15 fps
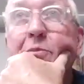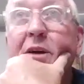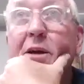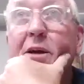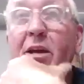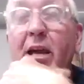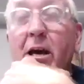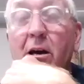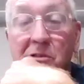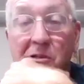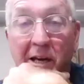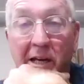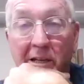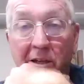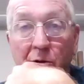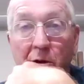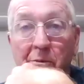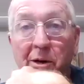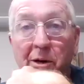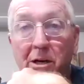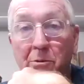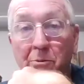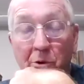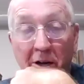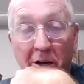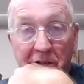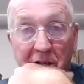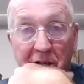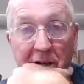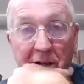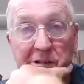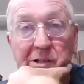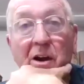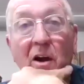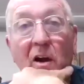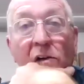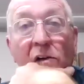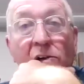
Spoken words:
that may be outside the rebuttal process.